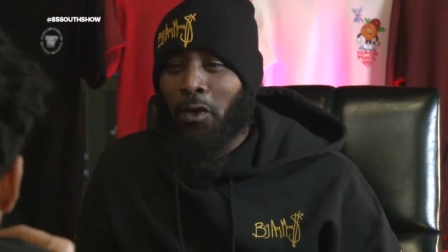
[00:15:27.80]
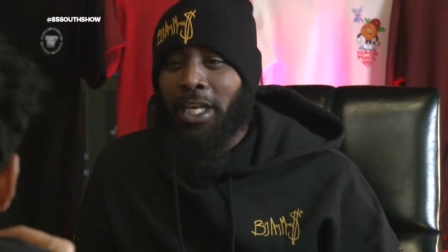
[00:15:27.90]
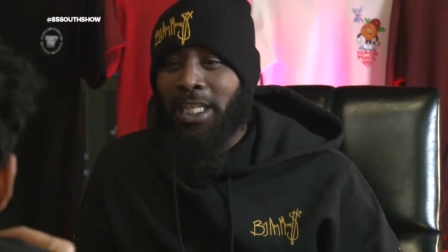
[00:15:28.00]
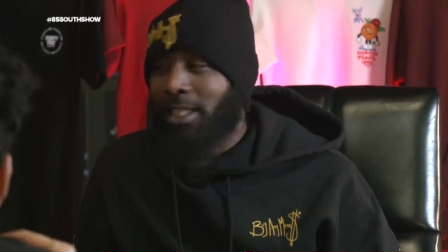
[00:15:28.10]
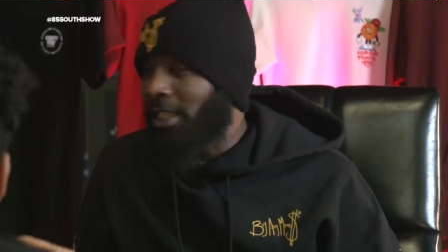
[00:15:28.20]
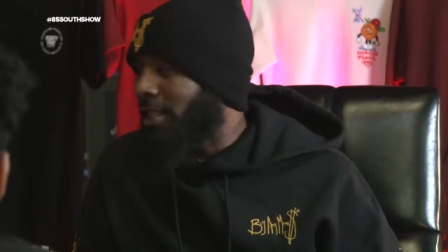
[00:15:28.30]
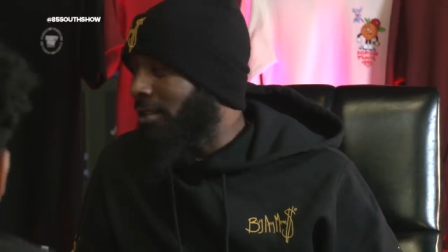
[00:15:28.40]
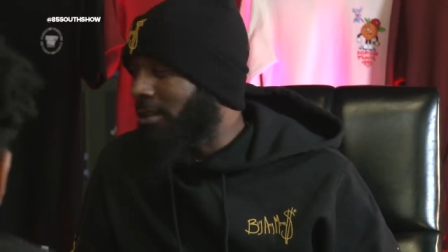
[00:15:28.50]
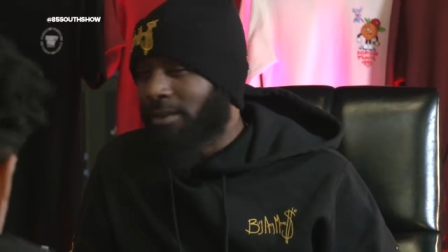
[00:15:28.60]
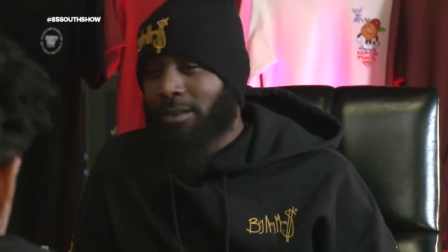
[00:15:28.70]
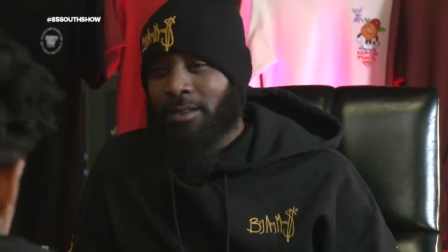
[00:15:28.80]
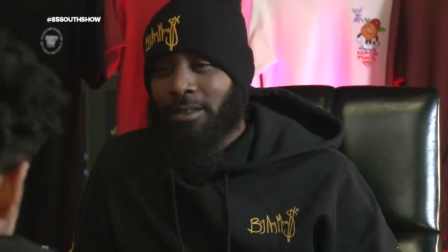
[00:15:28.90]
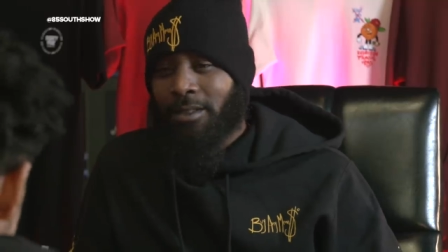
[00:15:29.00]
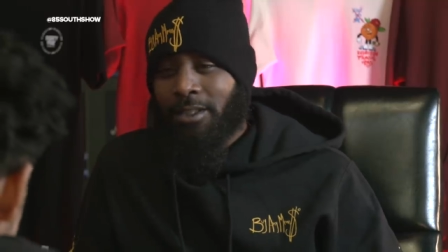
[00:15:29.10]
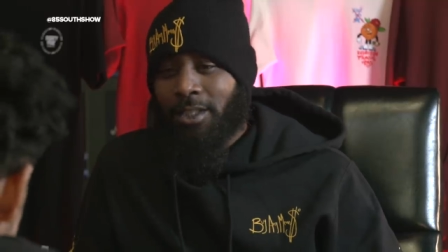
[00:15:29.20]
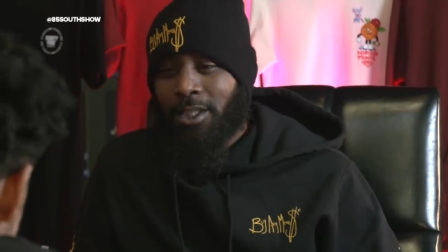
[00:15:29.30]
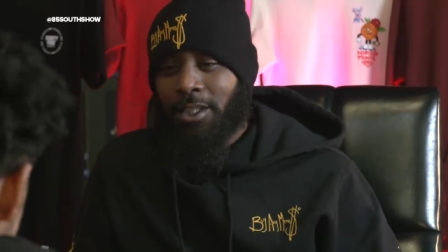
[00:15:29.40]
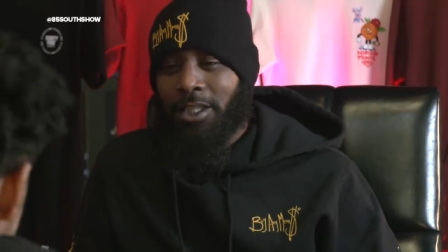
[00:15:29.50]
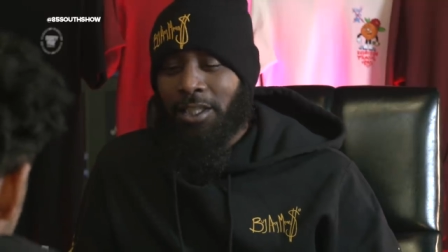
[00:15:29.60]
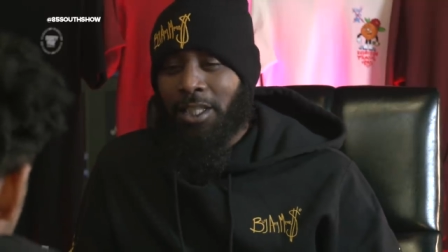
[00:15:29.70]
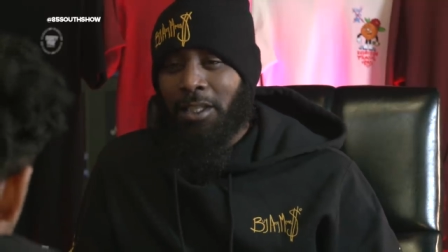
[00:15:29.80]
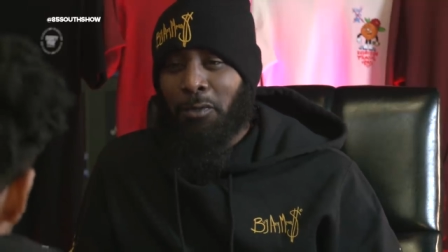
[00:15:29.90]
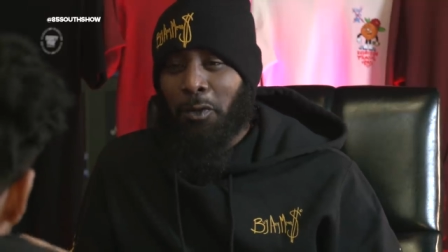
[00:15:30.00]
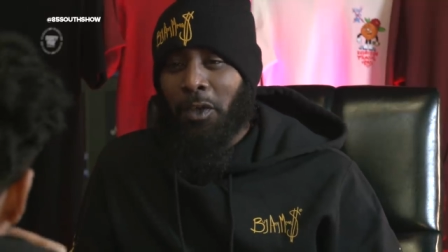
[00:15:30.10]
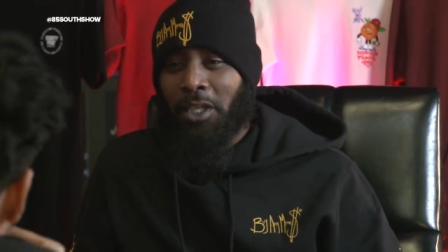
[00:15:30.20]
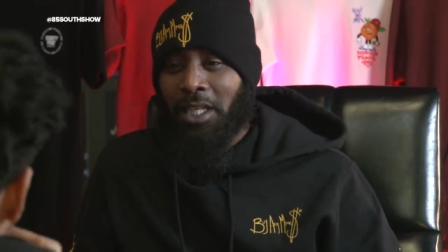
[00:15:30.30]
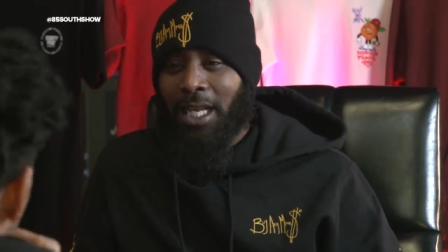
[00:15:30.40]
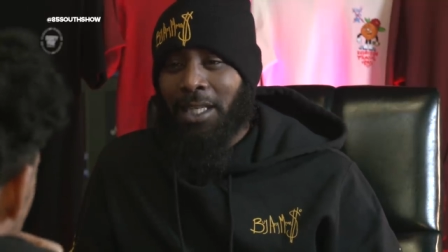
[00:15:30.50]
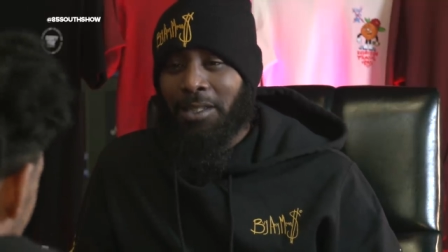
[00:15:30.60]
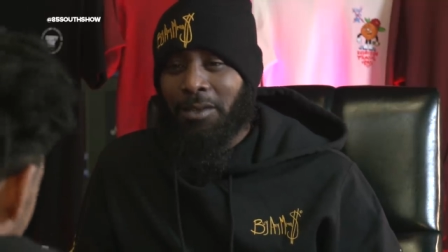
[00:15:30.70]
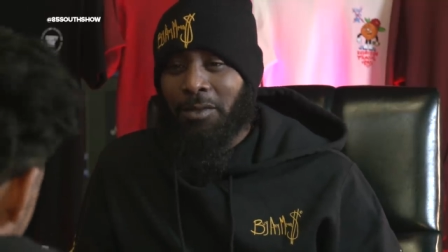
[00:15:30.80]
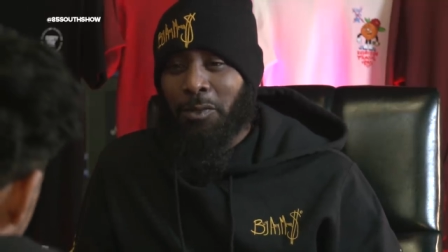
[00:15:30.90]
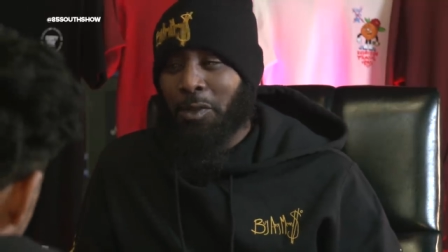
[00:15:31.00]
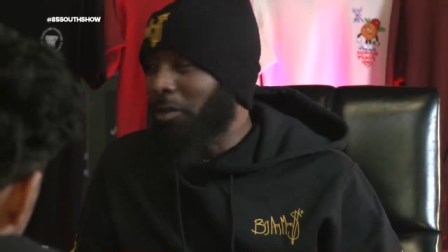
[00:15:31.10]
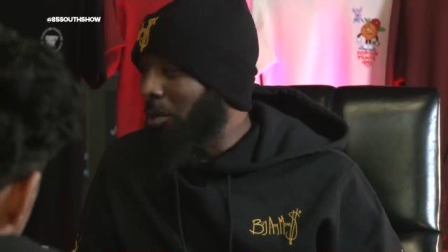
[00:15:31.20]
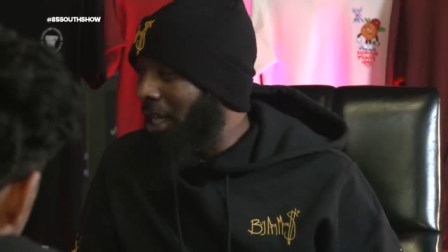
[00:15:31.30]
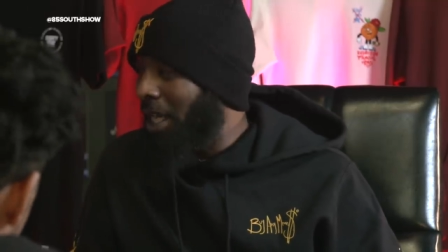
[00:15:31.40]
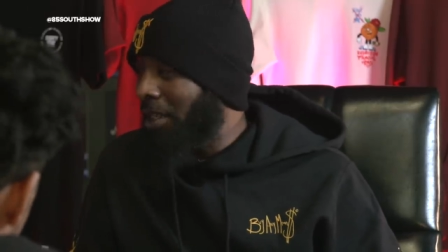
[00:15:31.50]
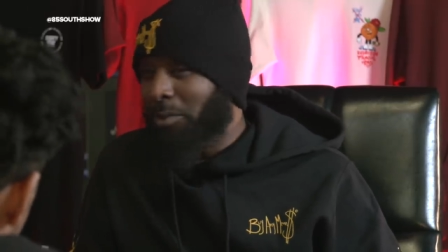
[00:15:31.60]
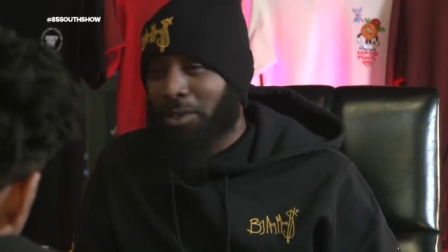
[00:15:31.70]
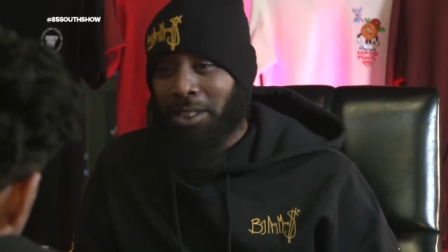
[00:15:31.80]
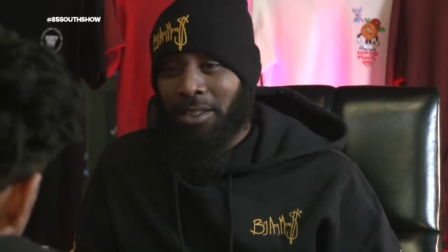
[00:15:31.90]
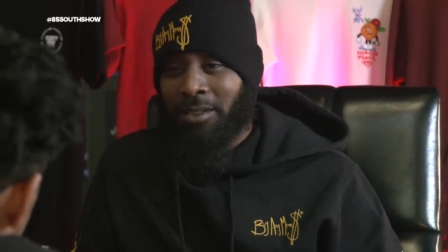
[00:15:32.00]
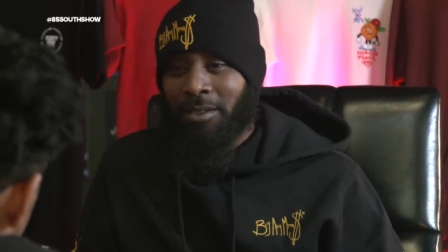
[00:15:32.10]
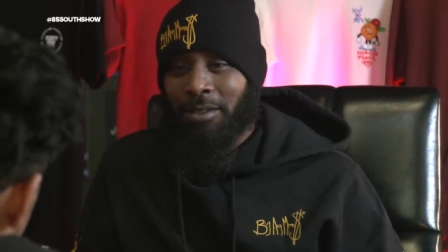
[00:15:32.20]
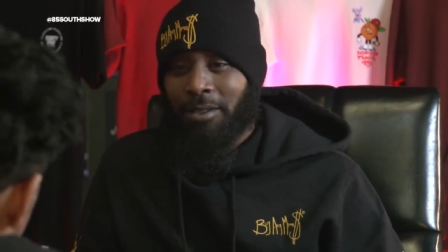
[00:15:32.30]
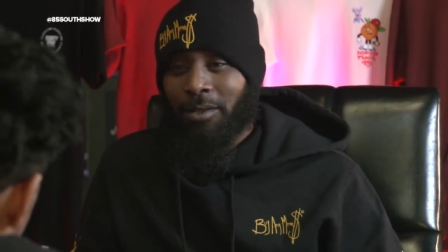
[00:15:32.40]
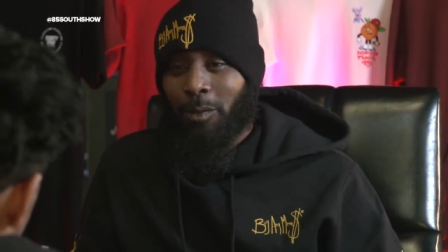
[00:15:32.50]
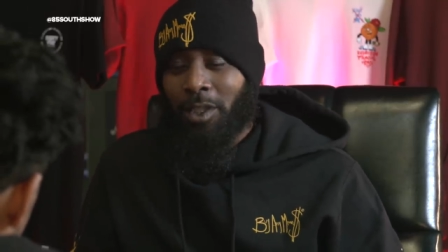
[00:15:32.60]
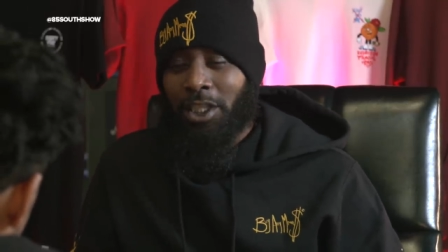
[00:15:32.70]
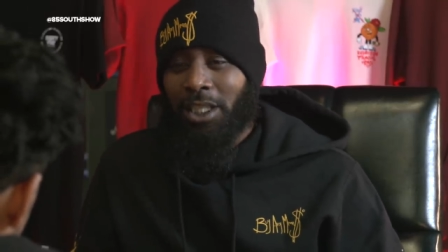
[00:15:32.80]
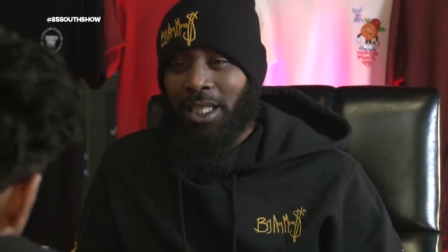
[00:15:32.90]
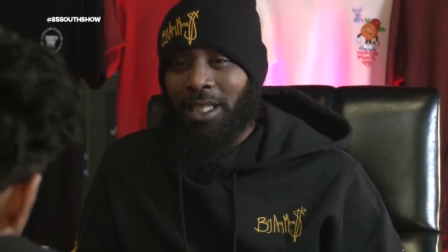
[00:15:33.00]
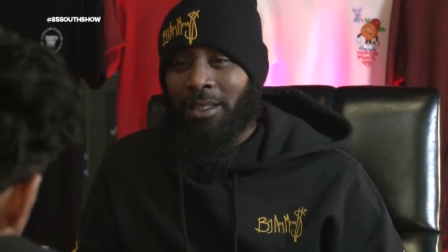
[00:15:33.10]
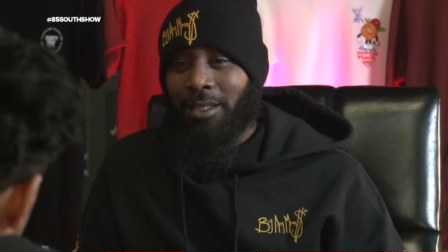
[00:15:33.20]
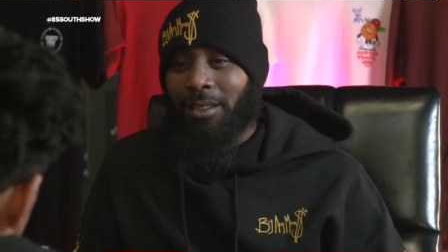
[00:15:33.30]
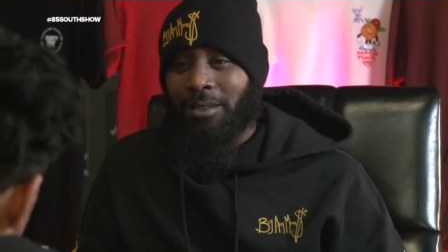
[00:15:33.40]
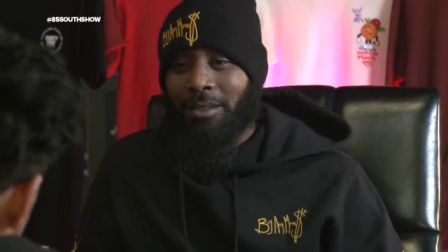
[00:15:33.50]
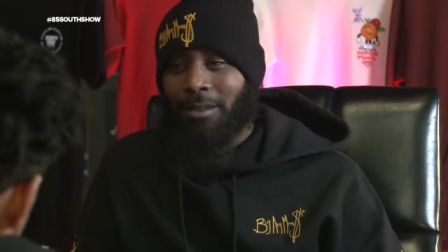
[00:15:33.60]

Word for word: Craigslist. She just need forty dollars for some gas money when she get here.